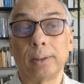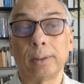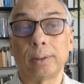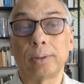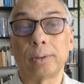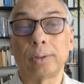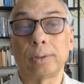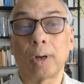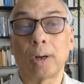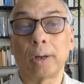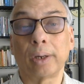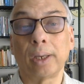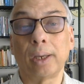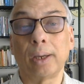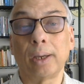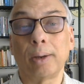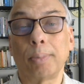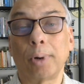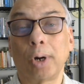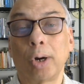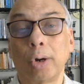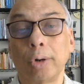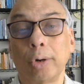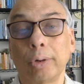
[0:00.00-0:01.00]
talking
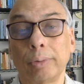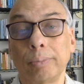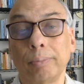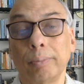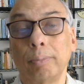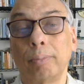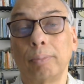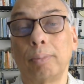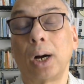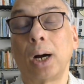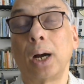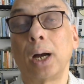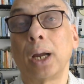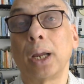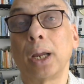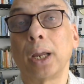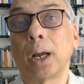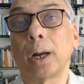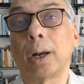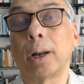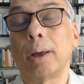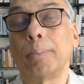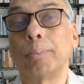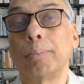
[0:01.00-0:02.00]
about
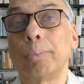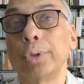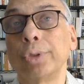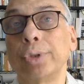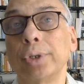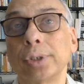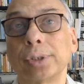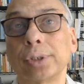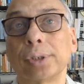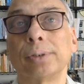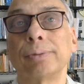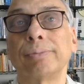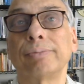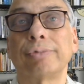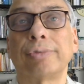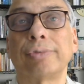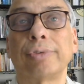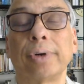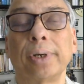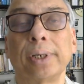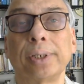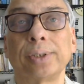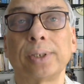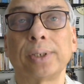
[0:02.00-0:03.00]
Mahayana Buddhism,
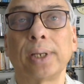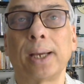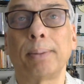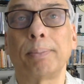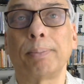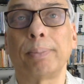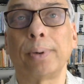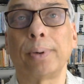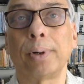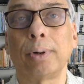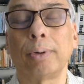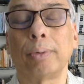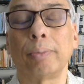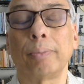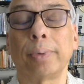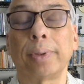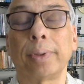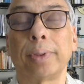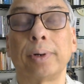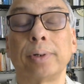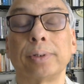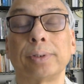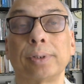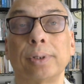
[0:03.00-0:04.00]
for example,
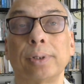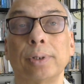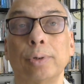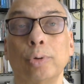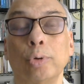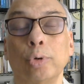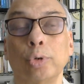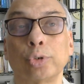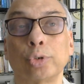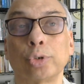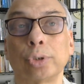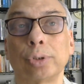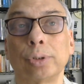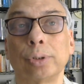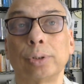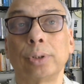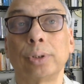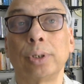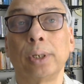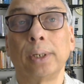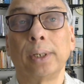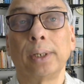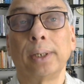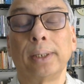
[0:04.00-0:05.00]
there is the notion
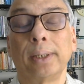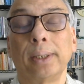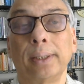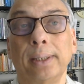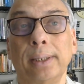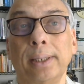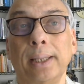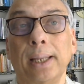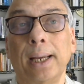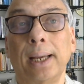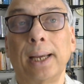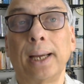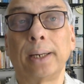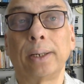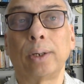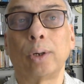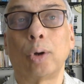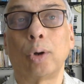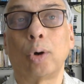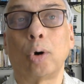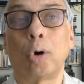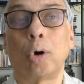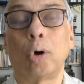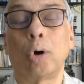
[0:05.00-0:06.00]
that
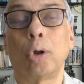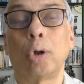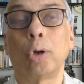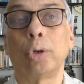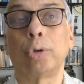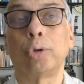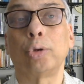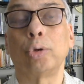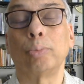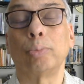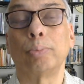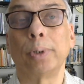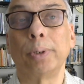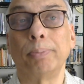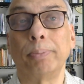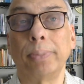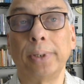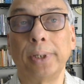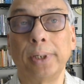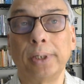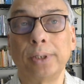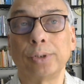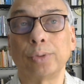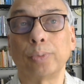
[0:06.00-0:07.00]
all human
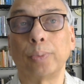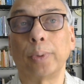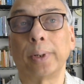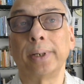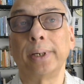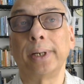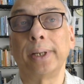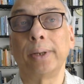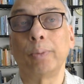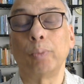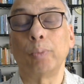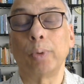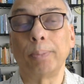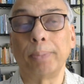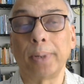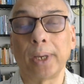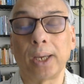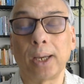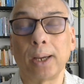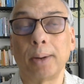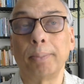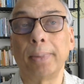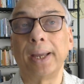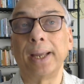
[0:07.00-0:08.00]
beings one day will
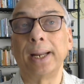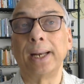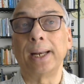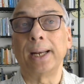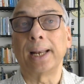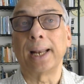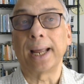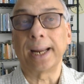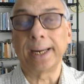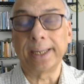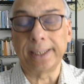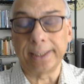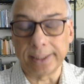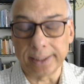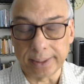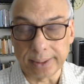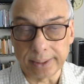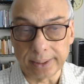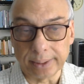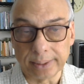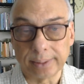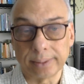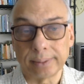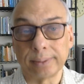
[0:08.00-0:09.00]
become
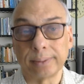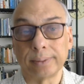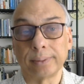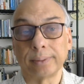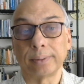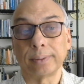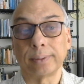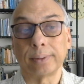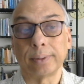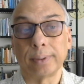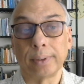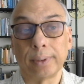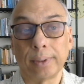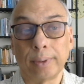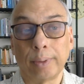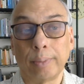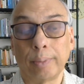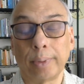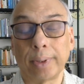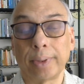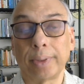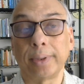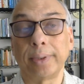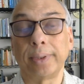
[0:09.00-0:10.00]
enlightened.
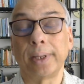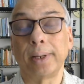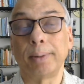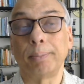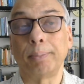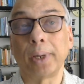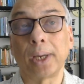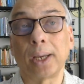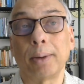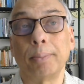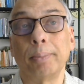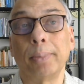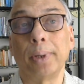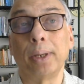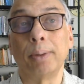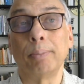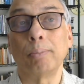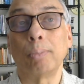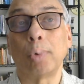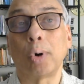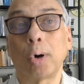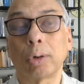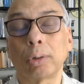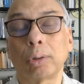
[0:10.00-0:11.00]
Whether they'll become
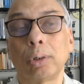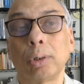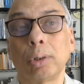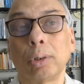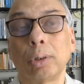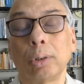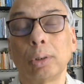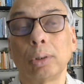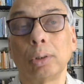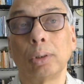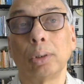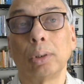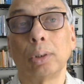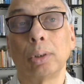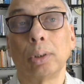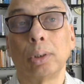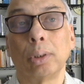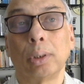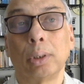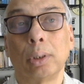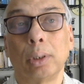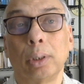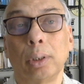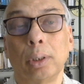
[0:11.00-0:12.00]
immortal,
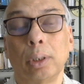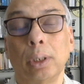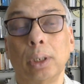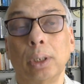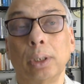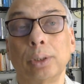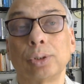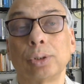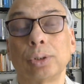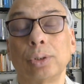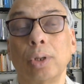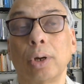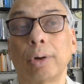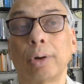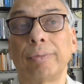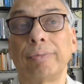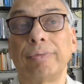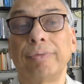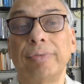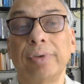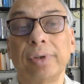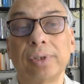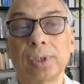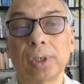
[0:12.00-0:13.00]
it's not
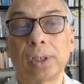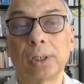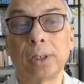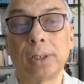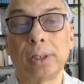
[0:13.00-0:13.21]
physical